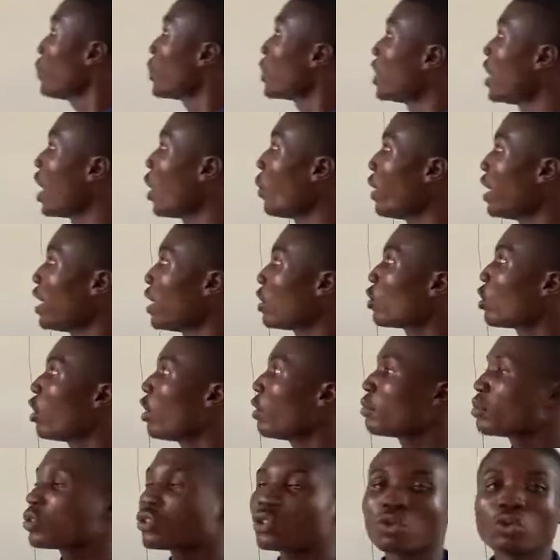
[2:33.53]
Now, when it
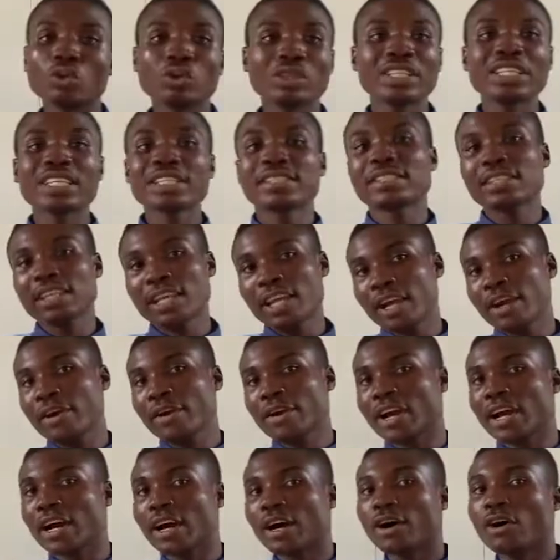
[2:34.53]
comes to this
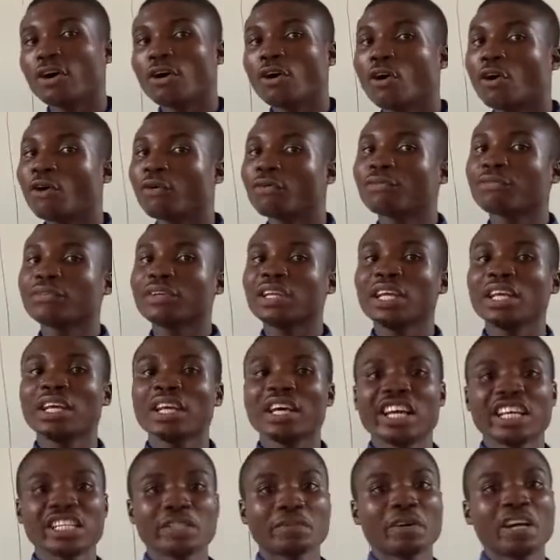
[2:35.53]
area of the
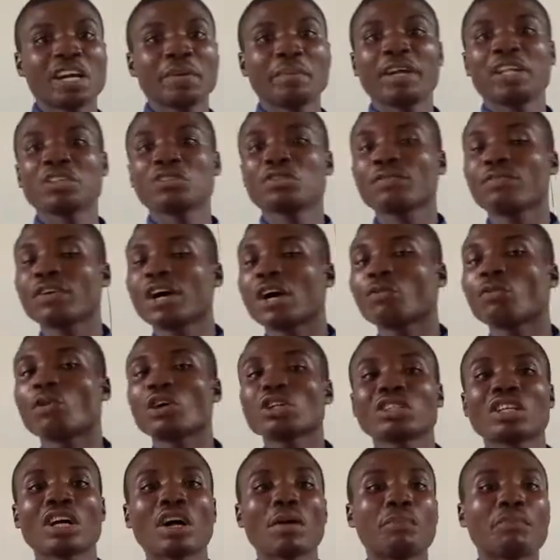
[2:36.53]
experiment, if you have
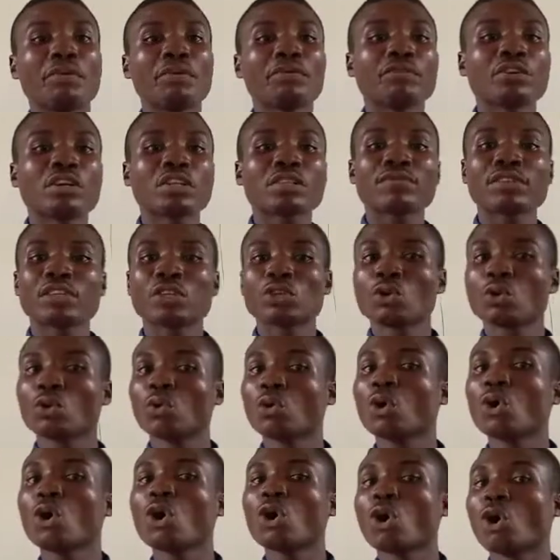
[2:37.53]
watched our previous
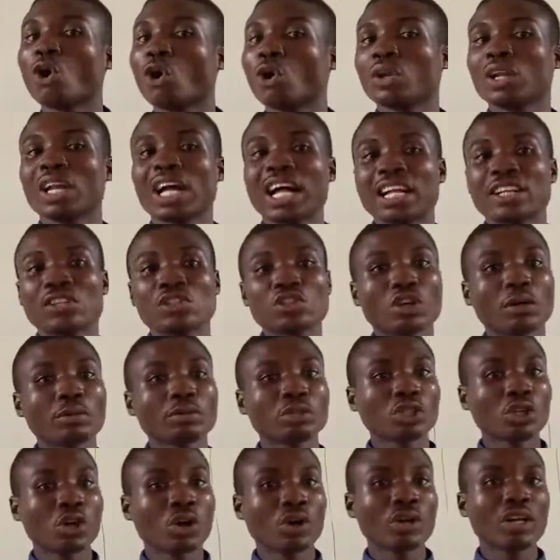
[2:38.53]
video on
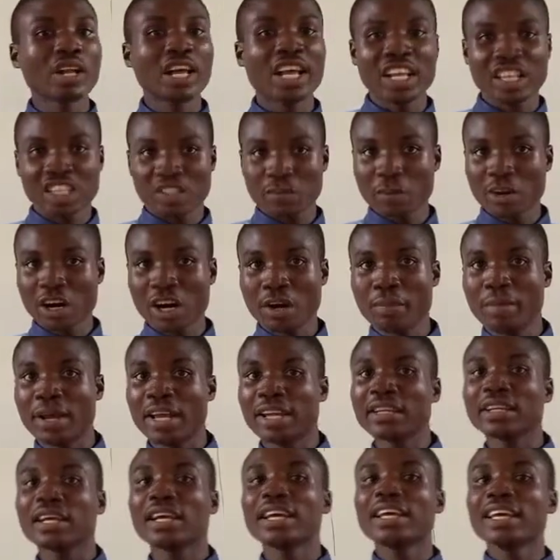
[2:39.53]
adsorption
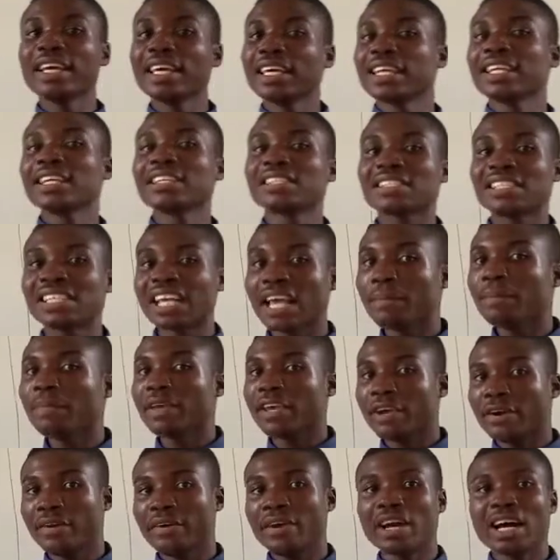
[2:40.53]
experiment, it is same
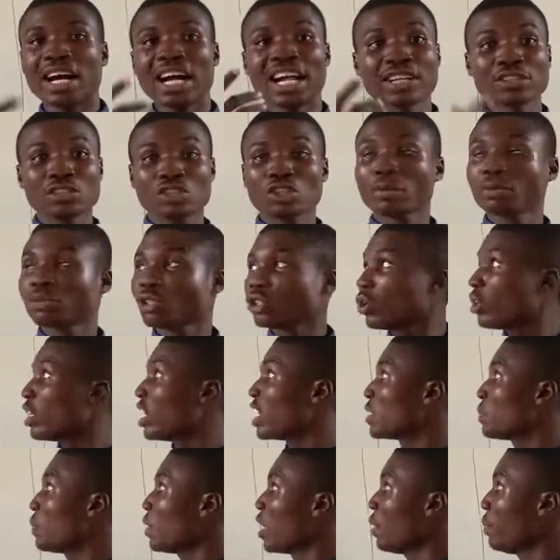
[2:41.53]
area, adsorption
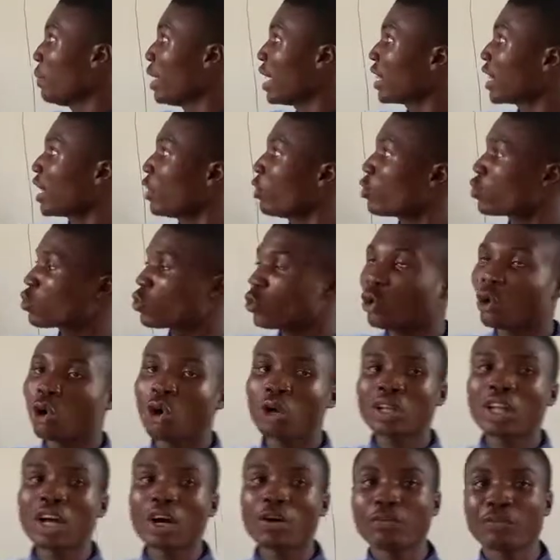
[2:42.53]
experiment and also
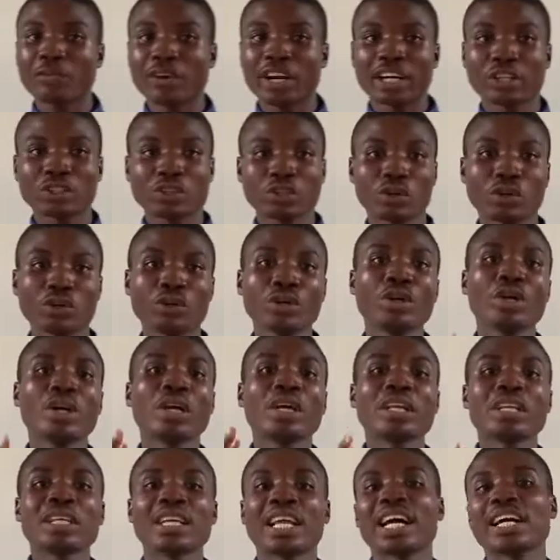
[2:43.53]
order of reaction.
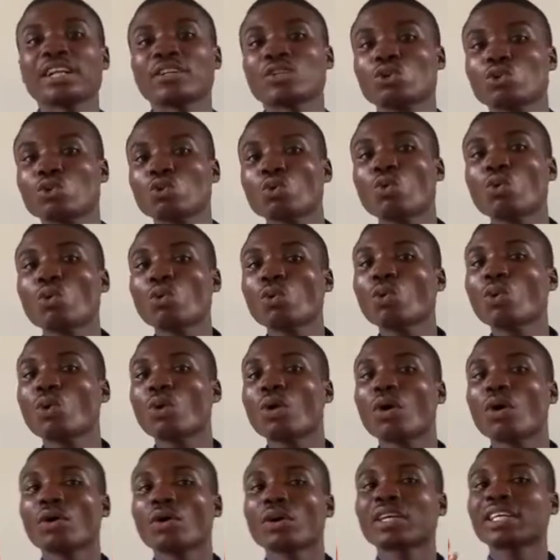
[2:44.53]
There are two
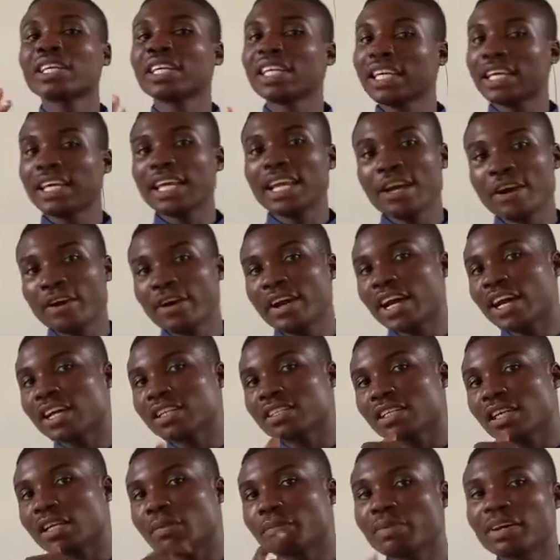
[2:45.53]
key
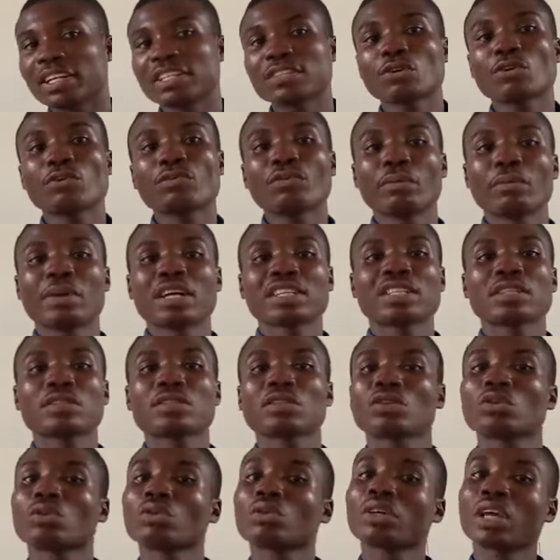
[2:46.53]
areas in practical
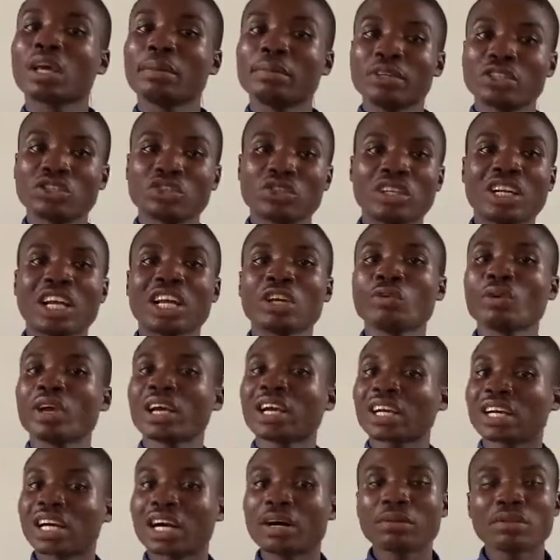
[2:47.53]
pharmaceutical chemistry that you
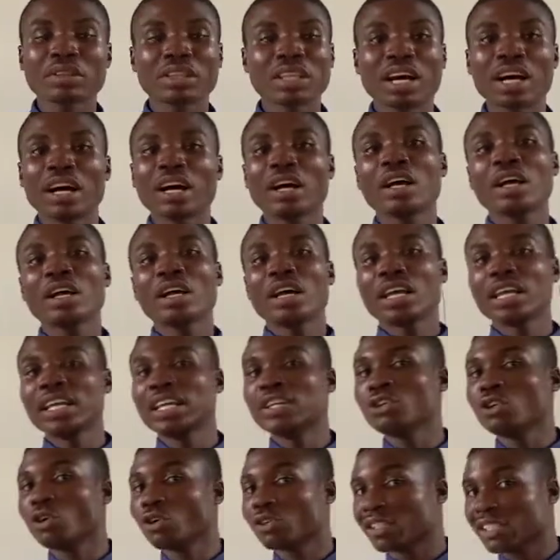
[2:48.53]
encounter
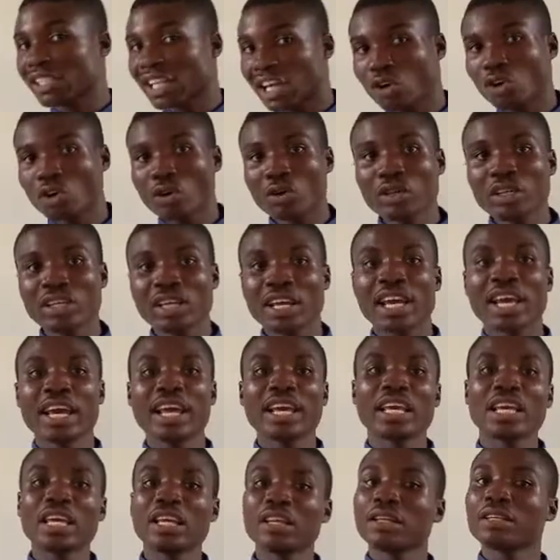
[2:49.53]
in your second
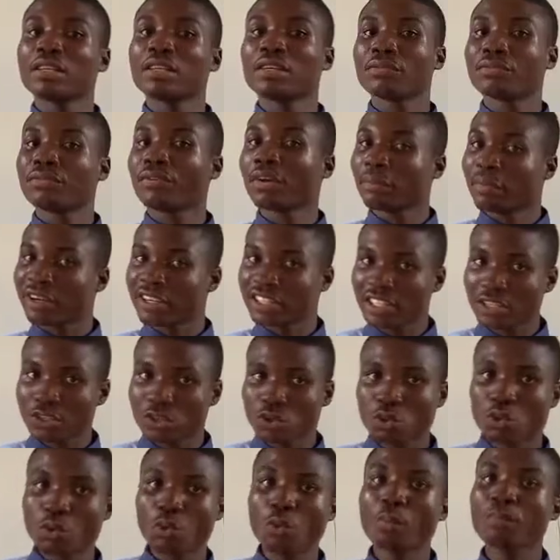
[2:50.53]
year in the pharmacy
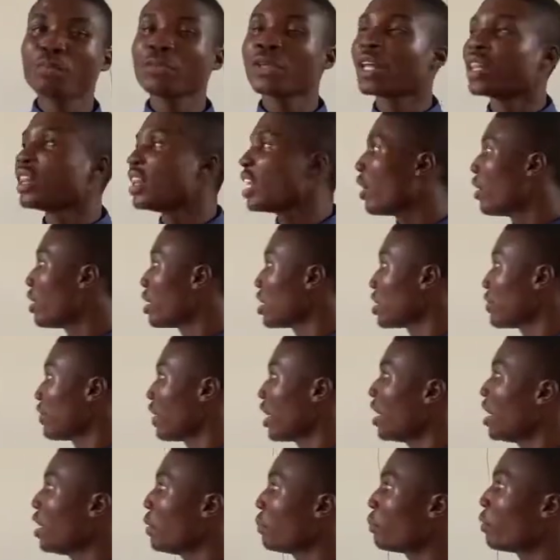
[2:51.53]
school. Now, it is
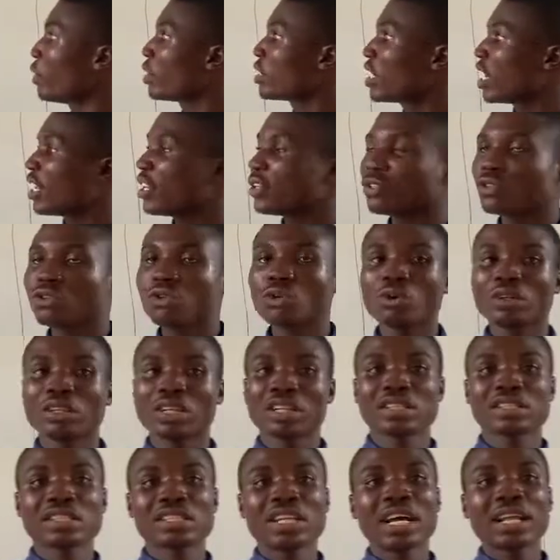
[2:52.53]
very important you
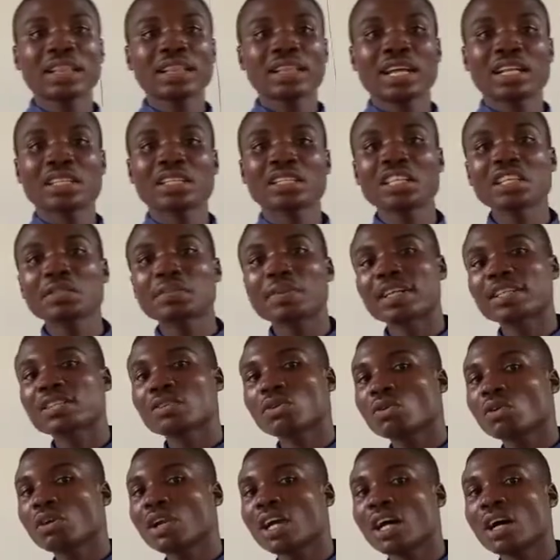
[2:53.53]
understand that this
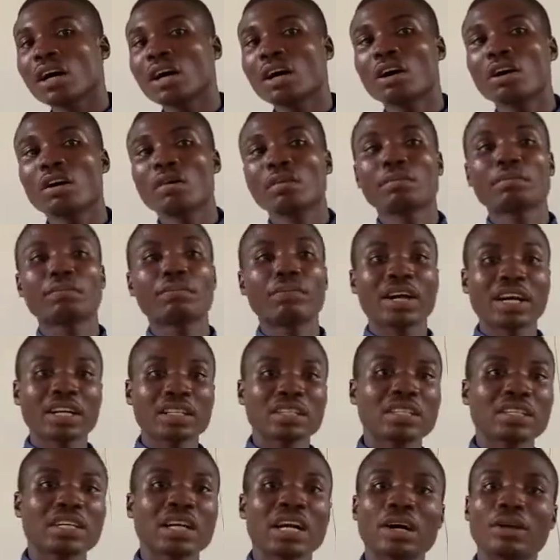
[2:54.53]
particular
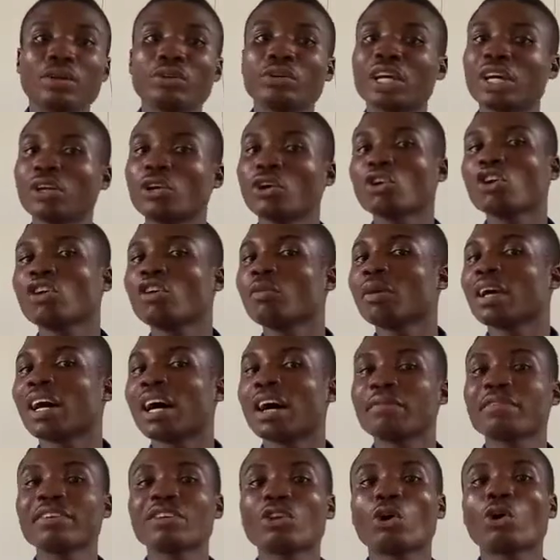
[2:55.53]
practical, you are not going to be
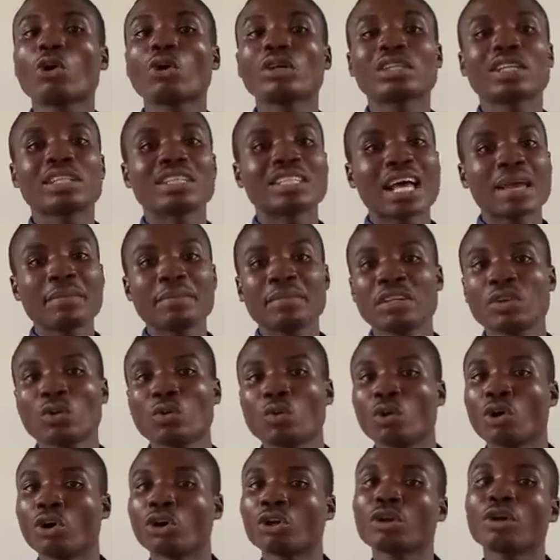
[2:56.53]
having all the time in the
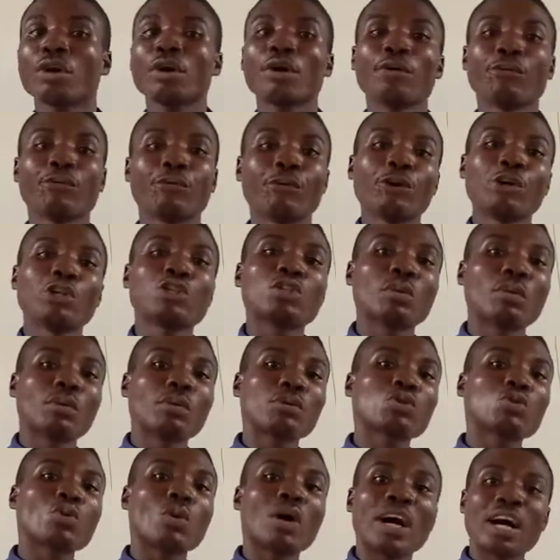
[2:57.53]
world for you to be able
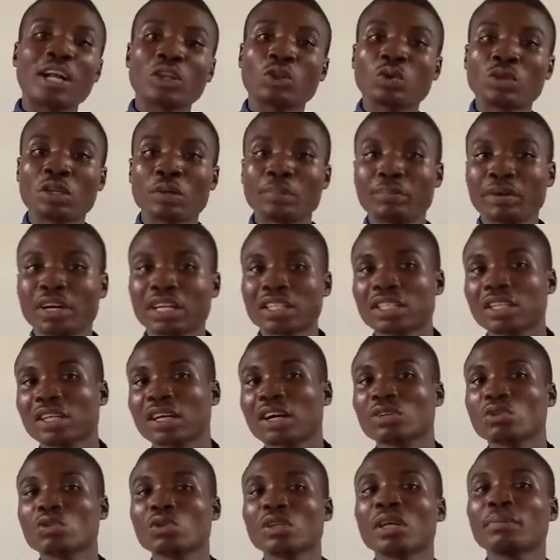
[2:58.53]
to handle the
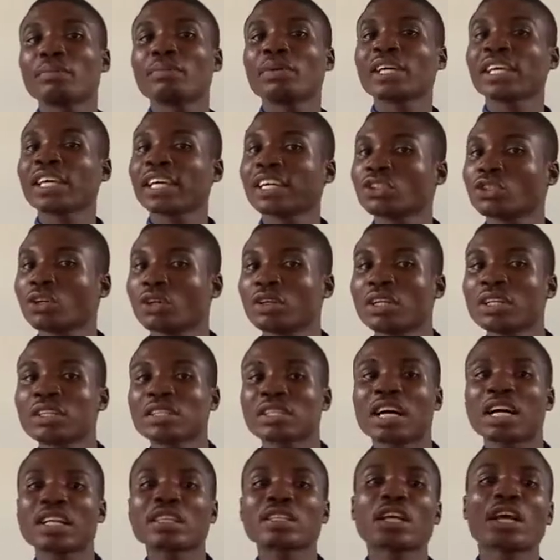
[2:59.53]
practical. So the implication is
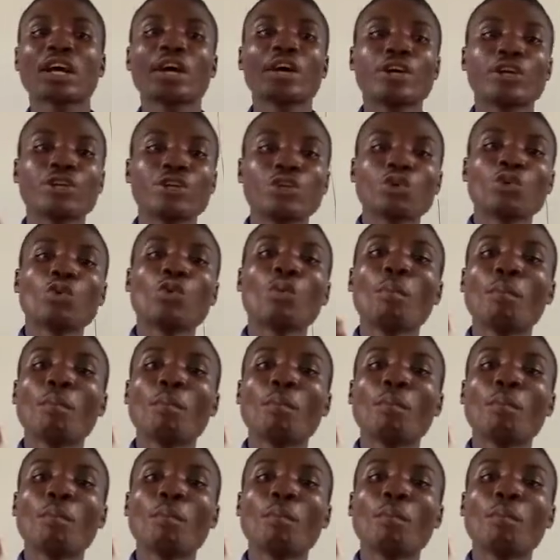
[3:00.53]
that you